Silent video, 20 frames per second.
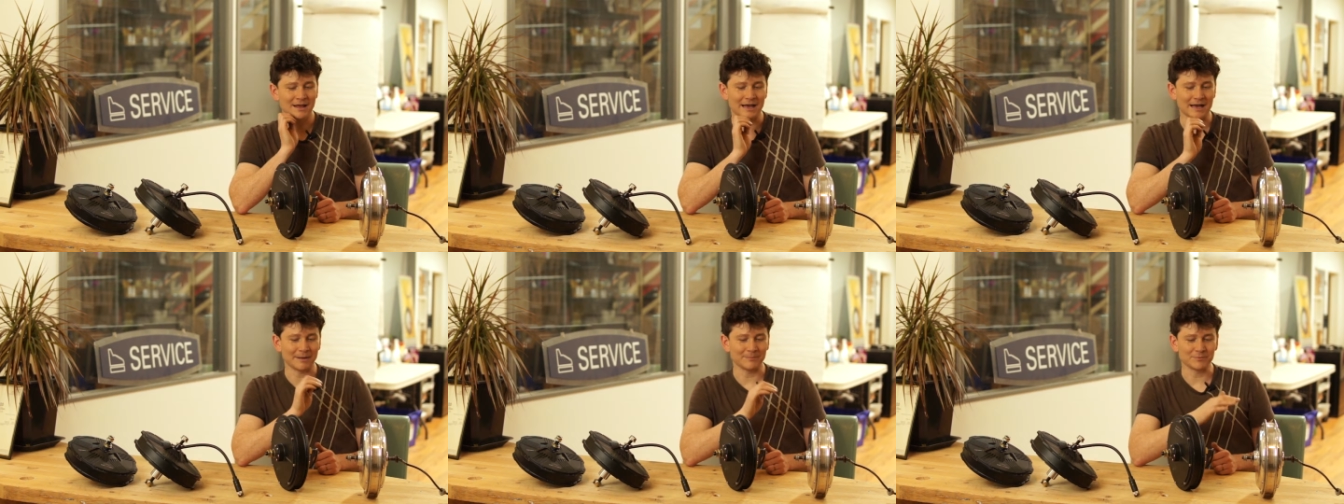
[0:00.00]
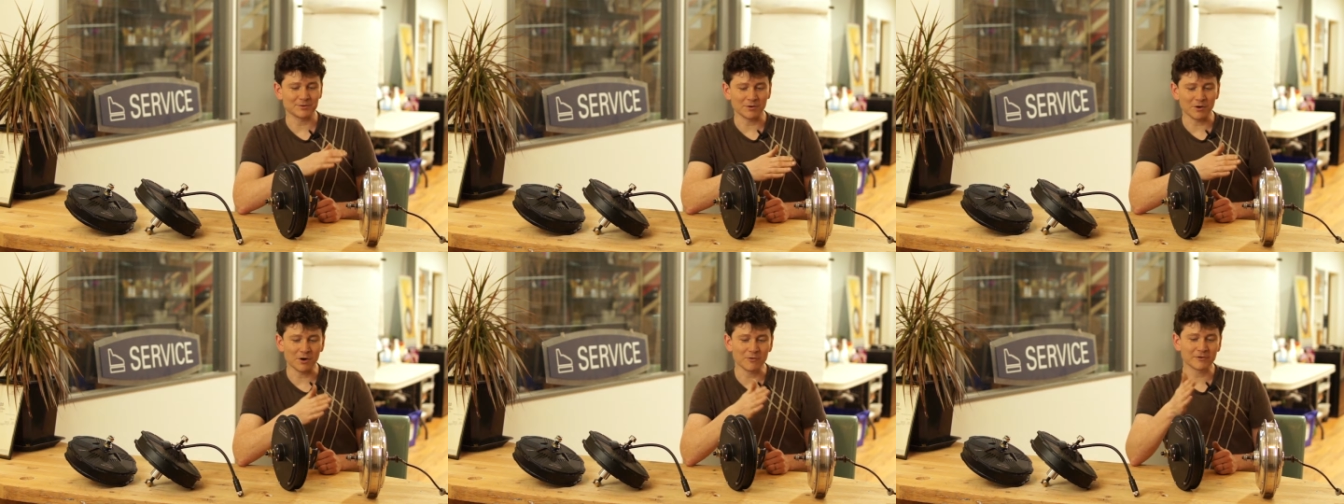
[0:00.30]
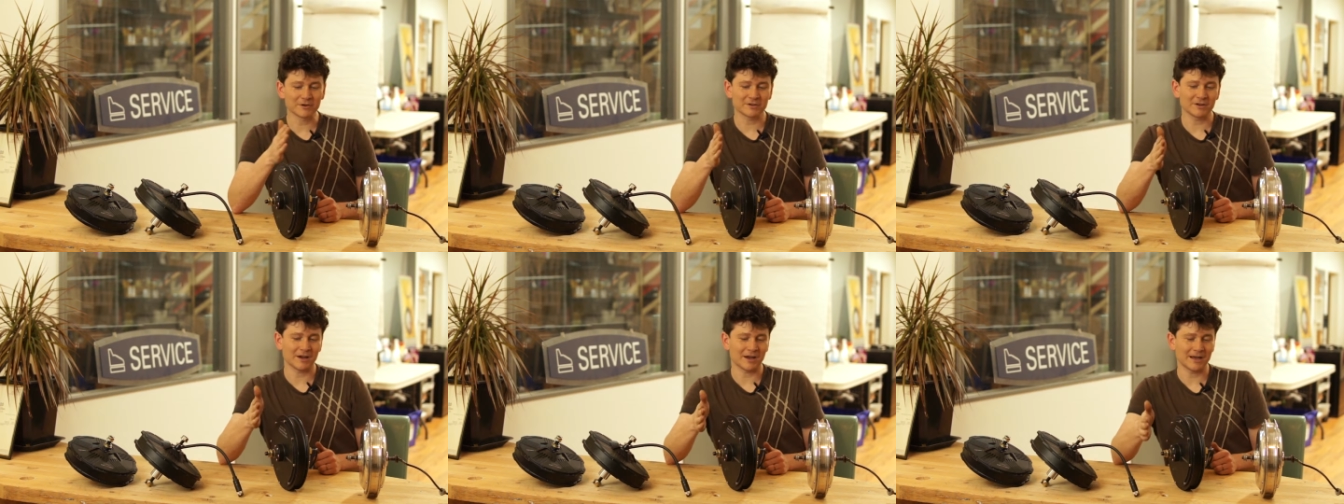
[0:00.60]
Um, so
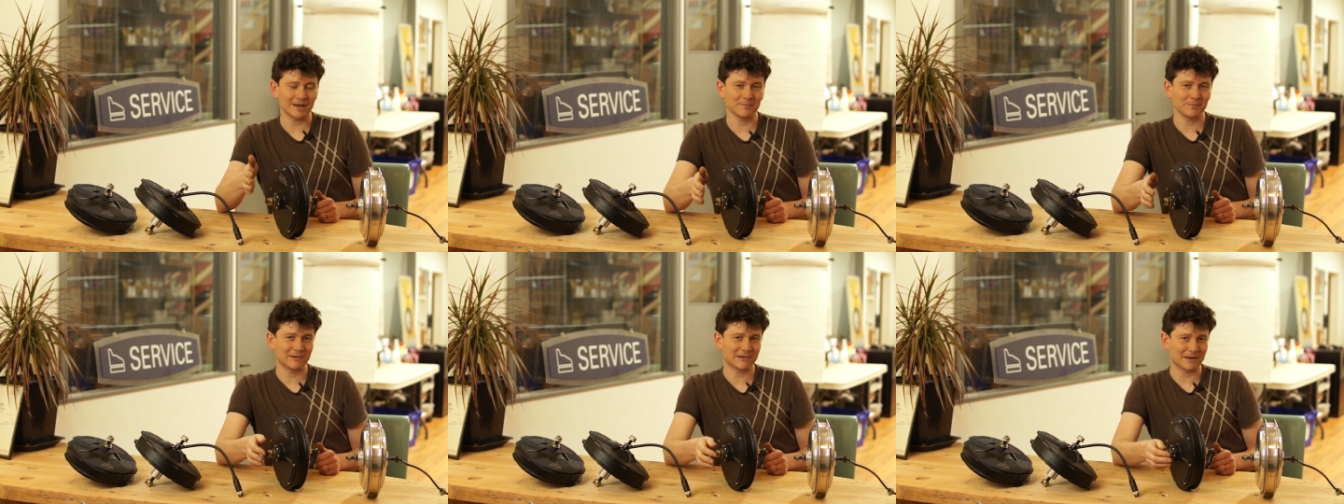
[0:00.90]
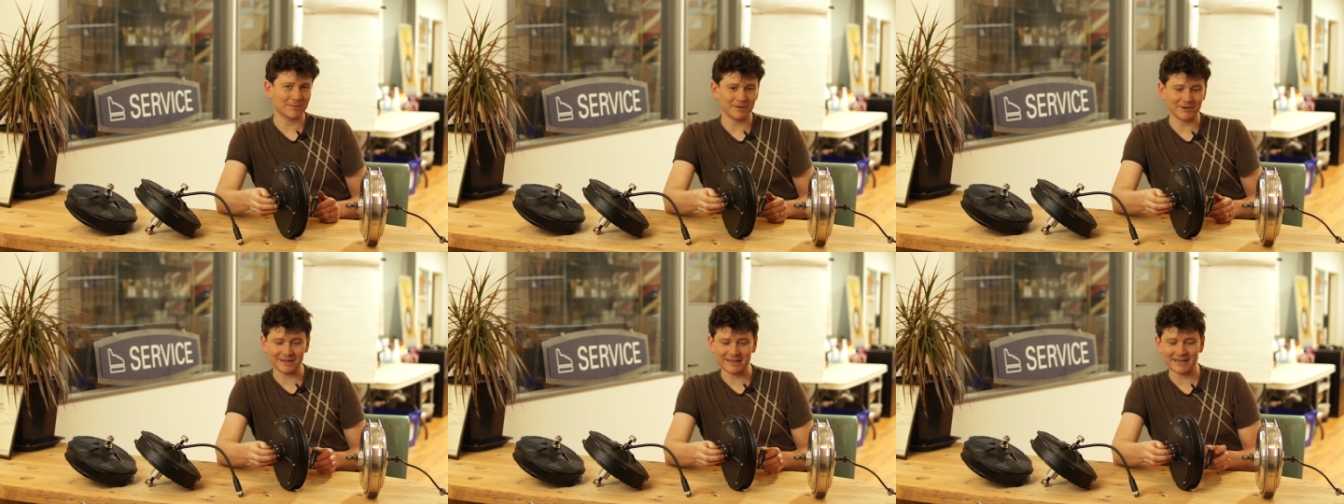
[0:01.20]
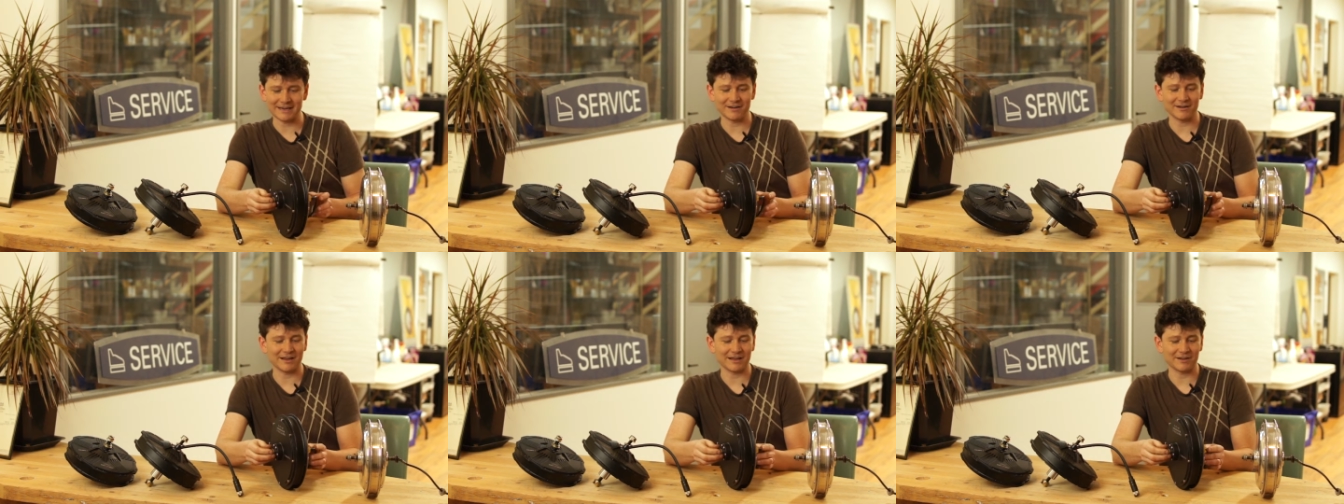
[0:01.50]
over time, we were able to
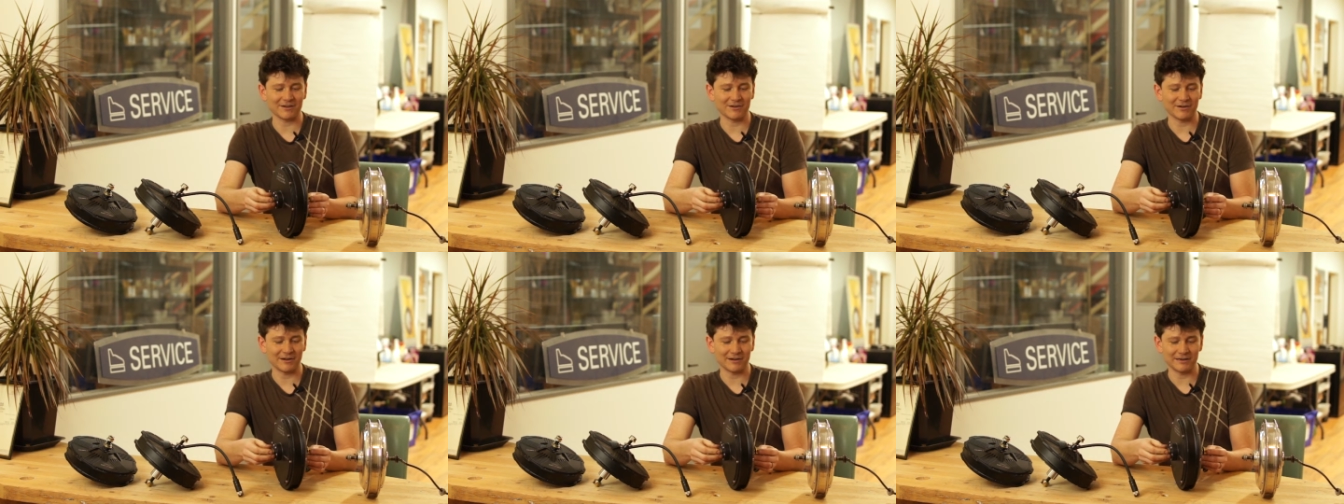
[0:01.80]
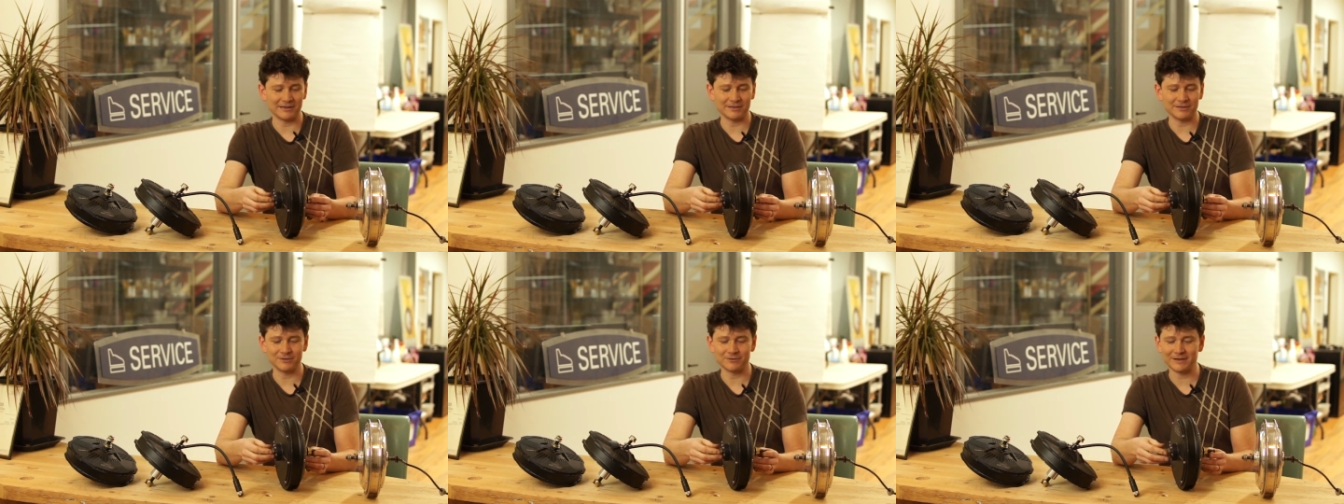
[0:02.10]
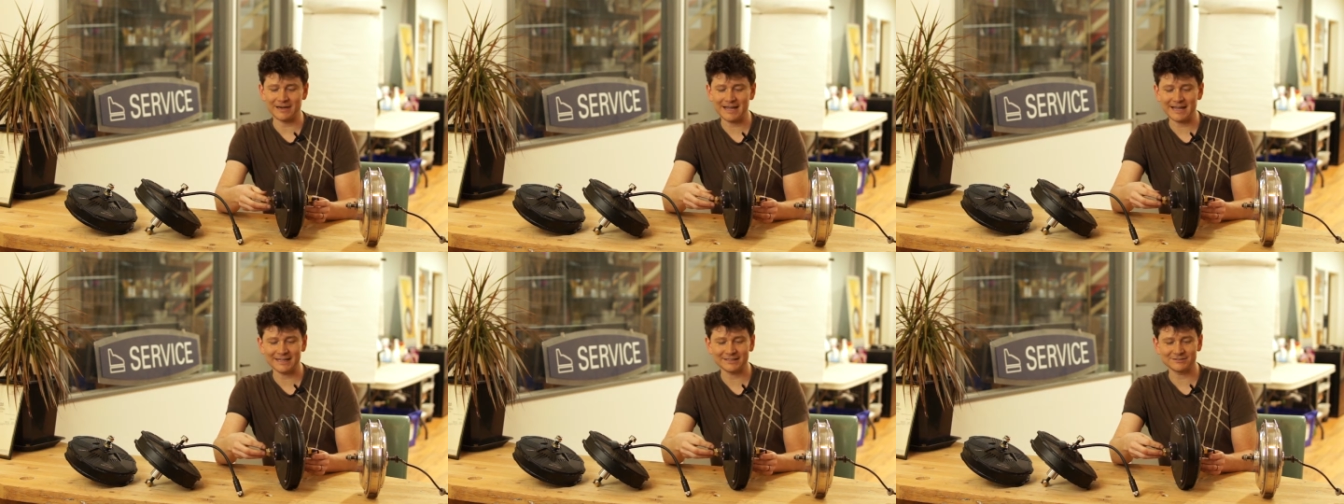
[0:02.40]
get Nine Continent
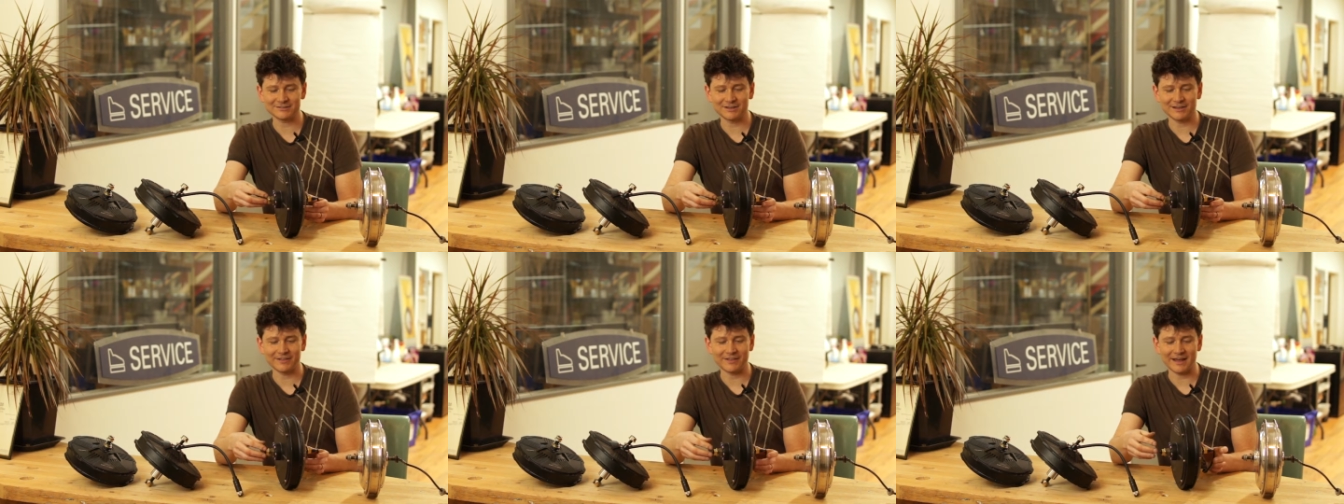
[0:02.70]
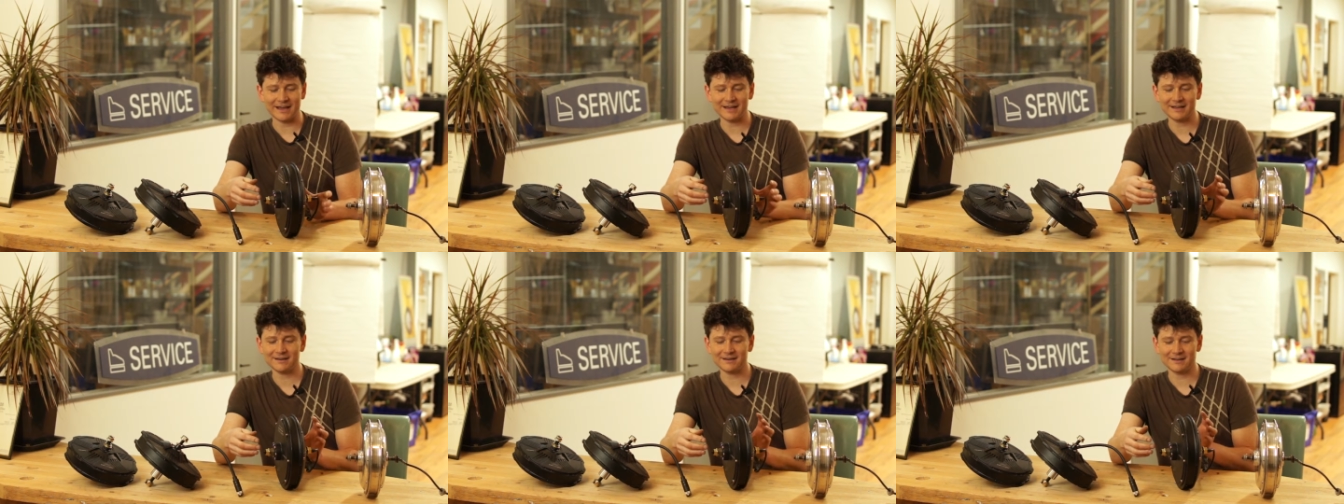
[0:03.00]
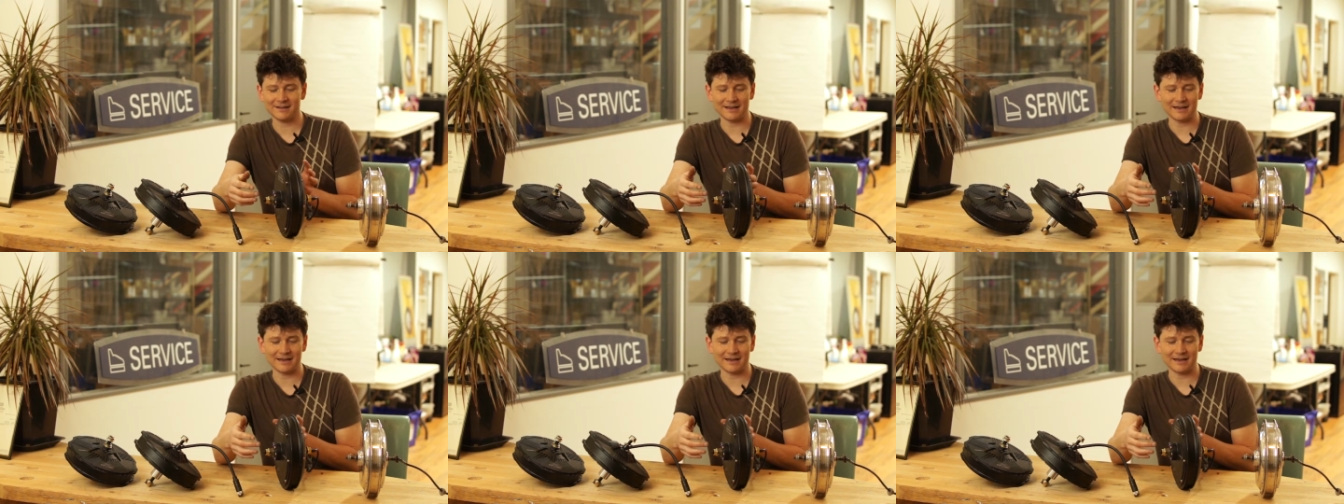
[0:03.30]
to enhance on that.